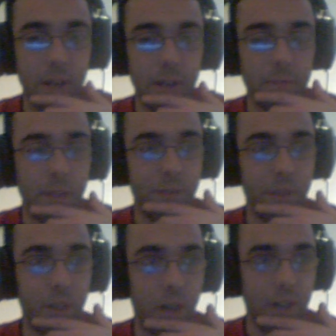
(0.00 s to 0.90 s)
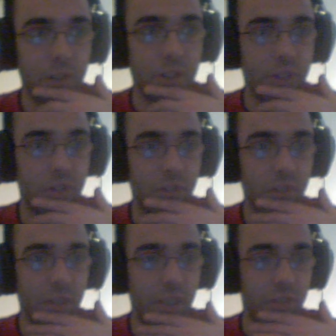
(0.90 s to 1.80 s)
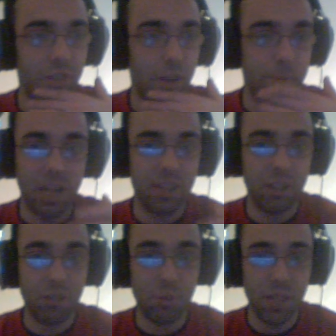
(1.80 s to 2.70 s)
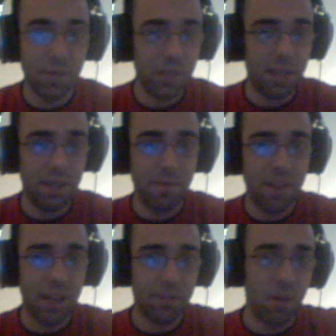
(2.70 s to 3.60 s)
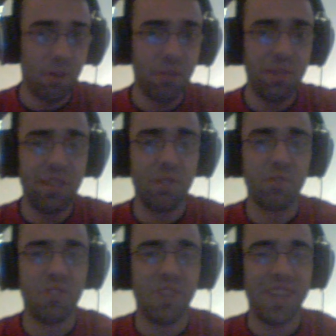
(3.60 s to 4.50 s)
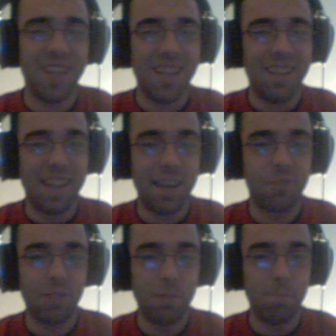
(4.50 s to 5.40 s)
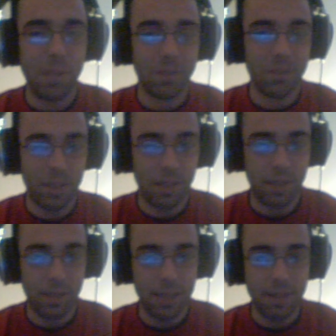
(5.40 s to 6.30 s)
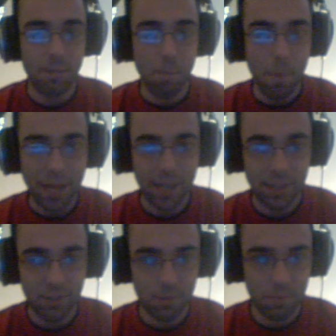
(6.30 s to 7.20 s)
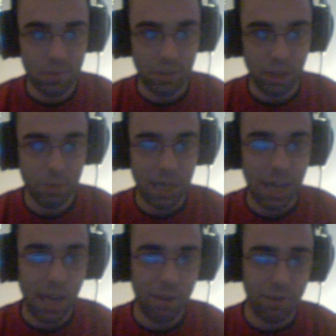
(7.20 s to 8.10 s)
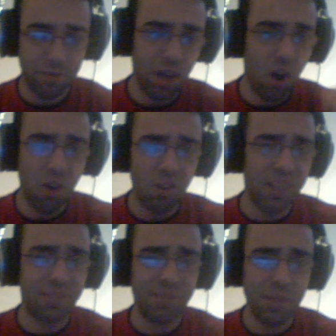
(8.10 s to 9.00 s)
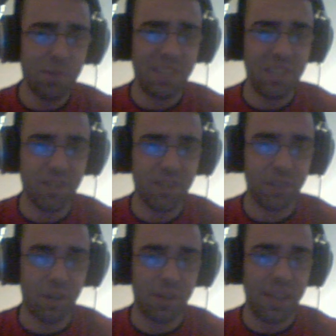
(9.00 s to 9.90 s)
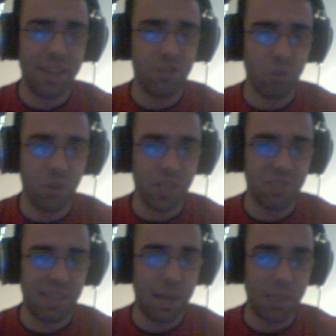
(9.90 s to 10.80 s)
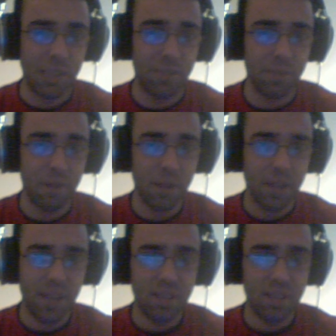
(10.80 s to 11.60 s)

If your conscience isn't objecting to it, in fact, if all three of those naturally built in mechanisms that we have, if they all agree with each other on that choice and that belief, it's